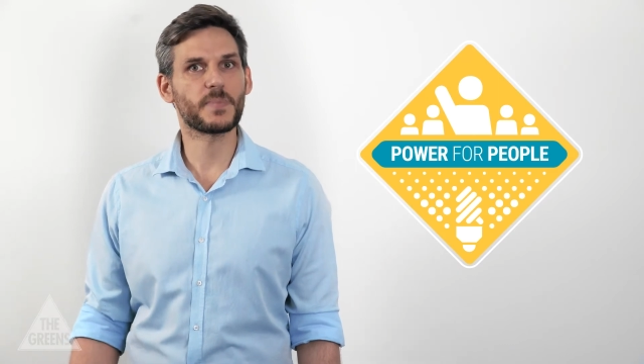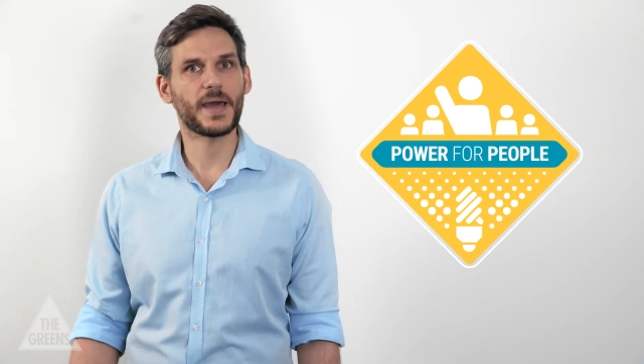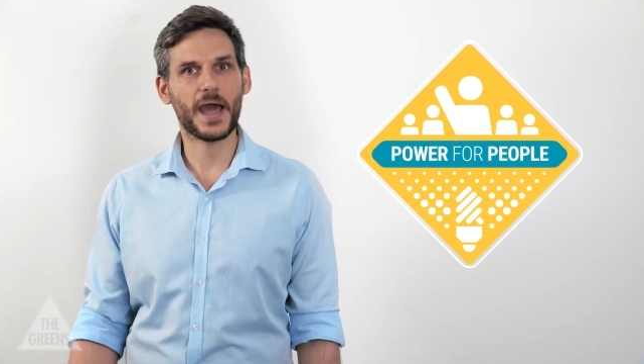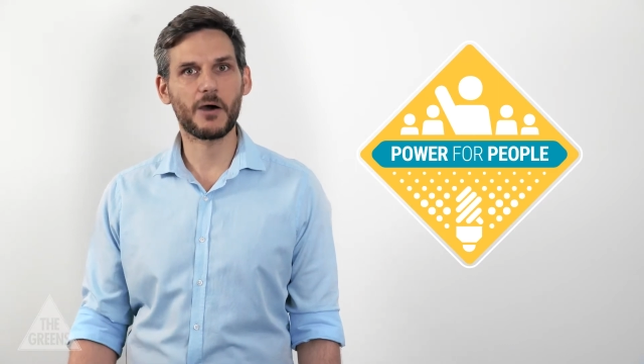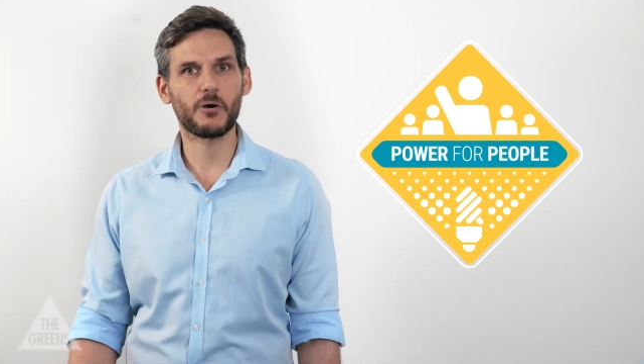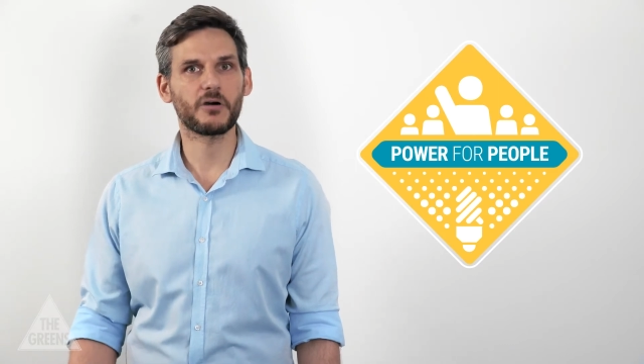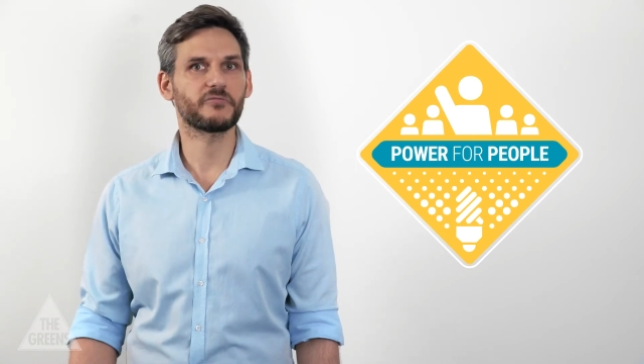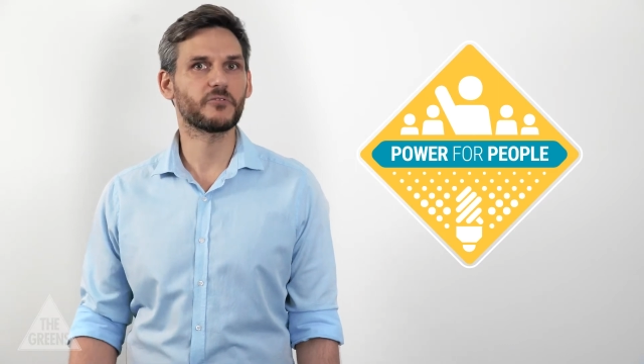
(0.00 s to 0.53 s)

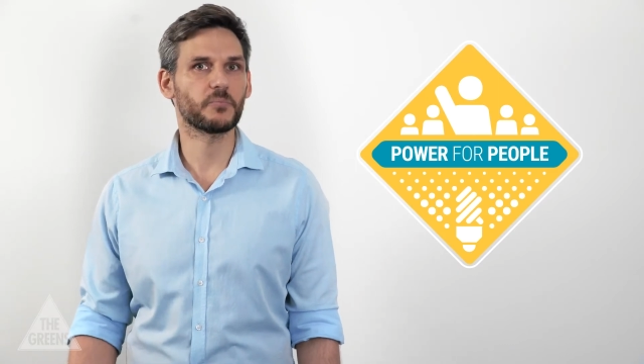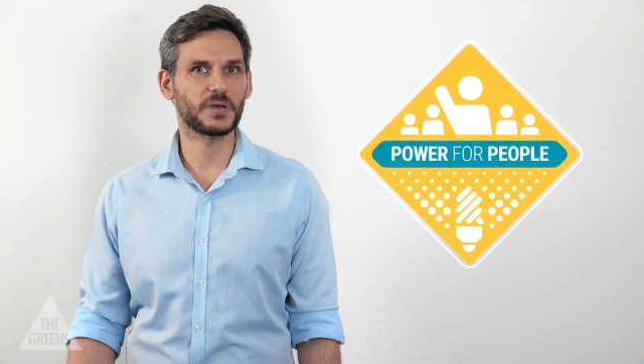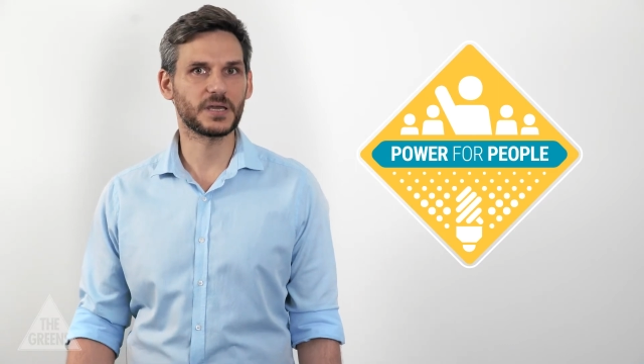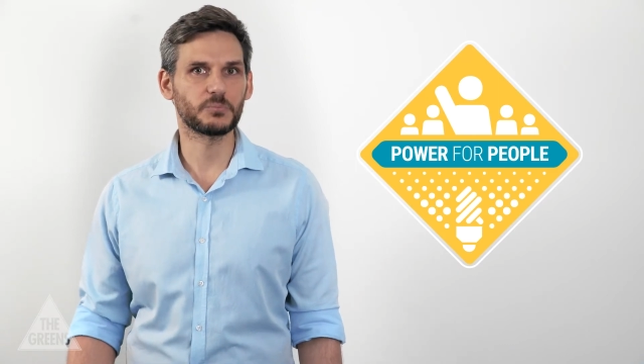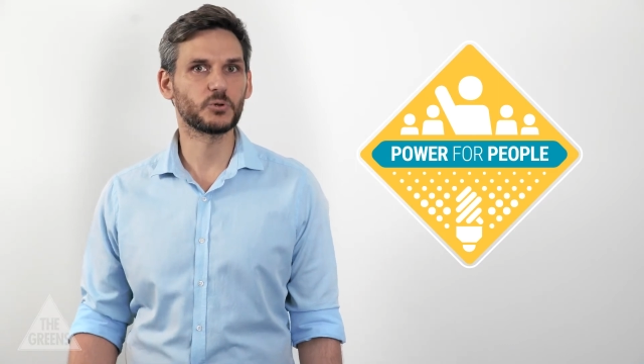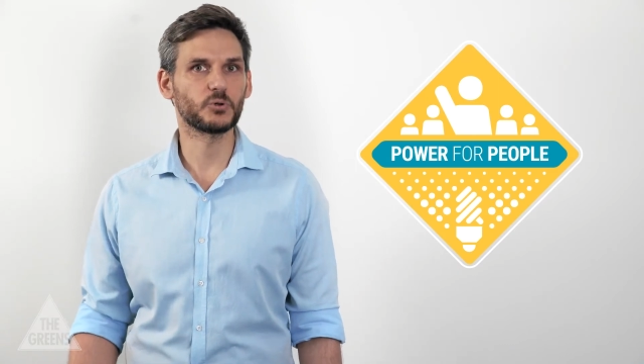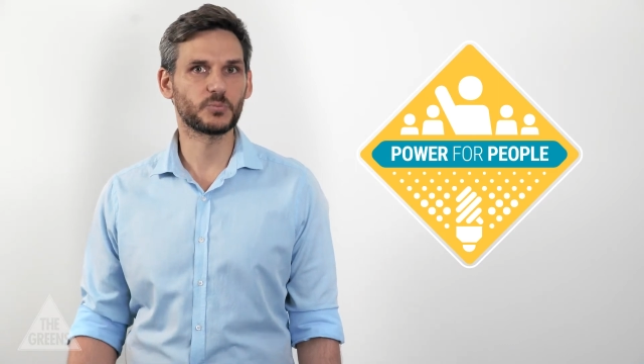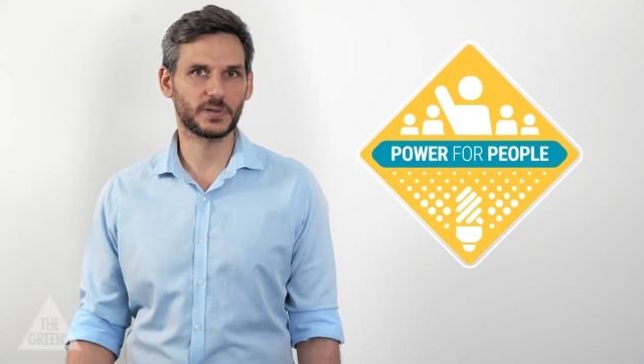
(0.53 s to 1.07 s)
Power for
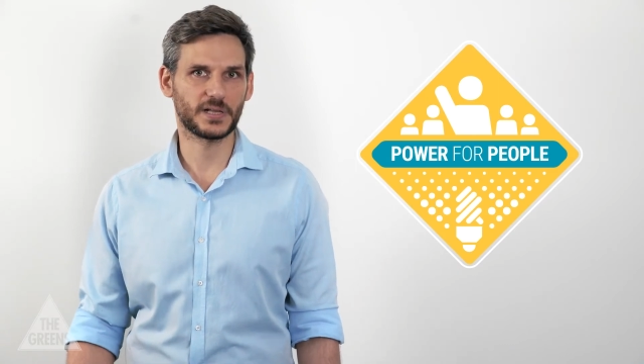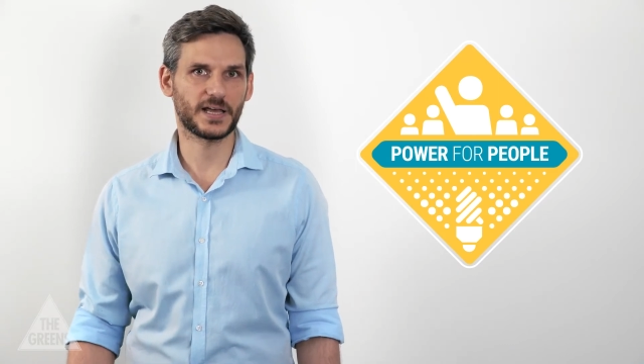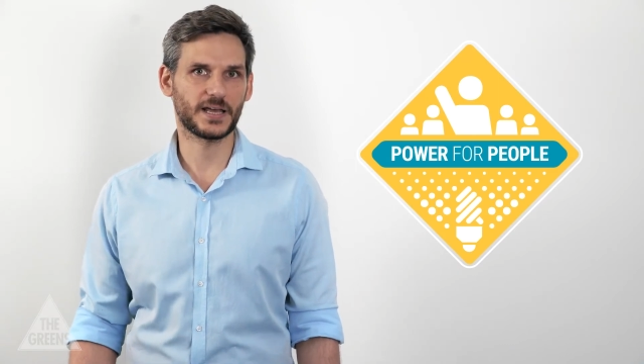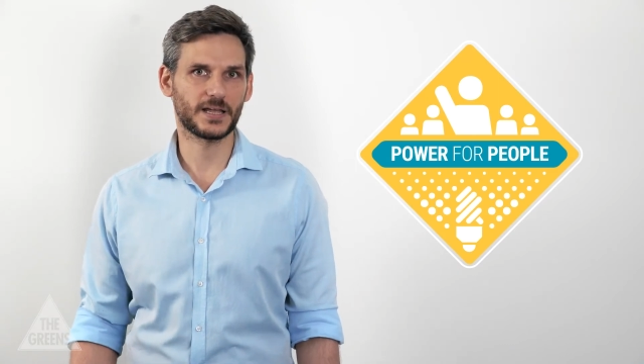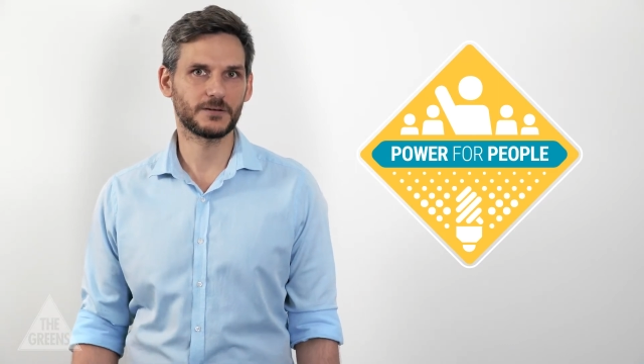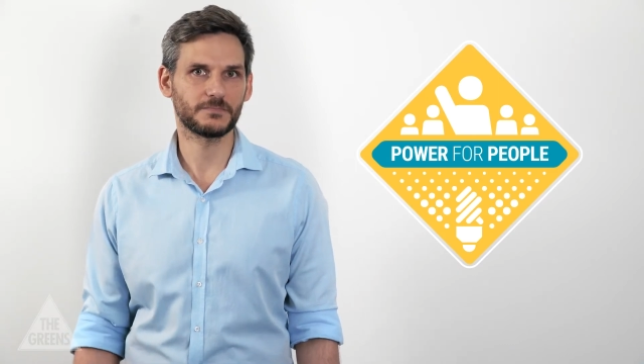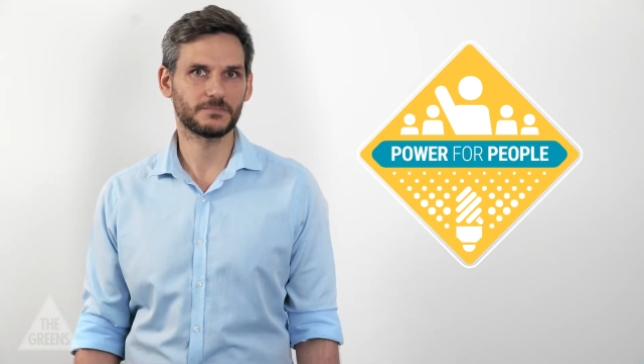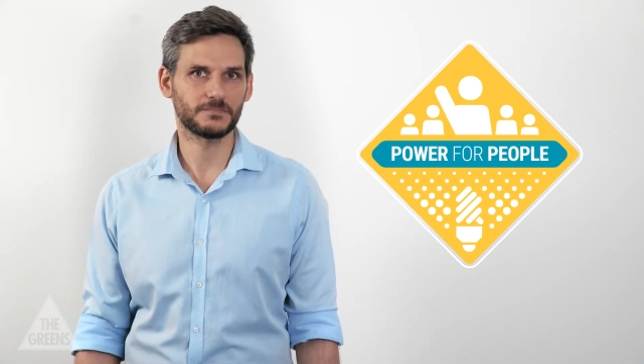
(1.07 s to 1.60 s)
People
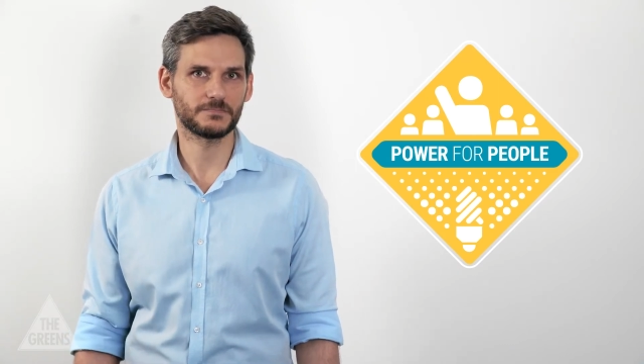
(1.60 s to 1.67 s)
plan.